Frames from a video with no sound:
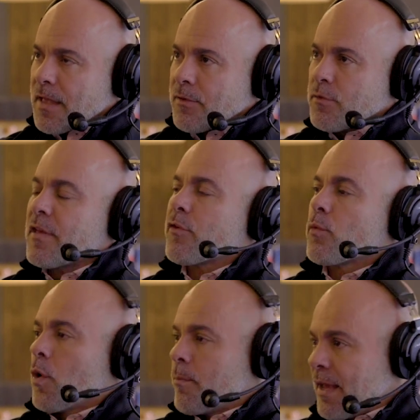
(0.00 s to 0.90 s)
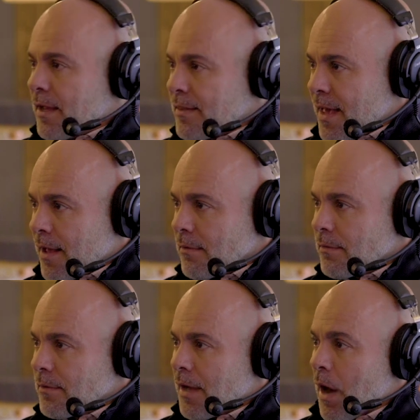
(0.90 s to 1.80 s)
there's nothing wrong with being content.
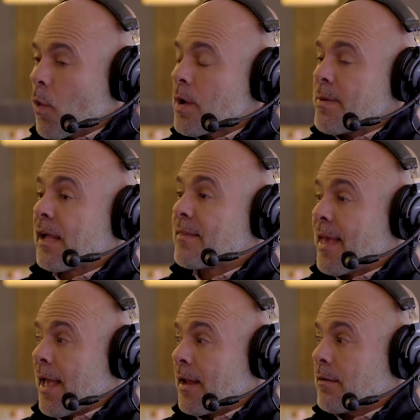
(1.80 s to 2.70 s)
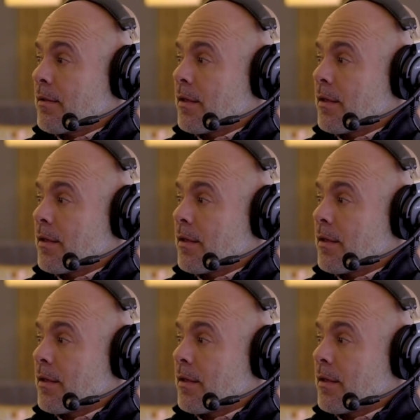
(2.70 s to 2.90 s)
I want to be content,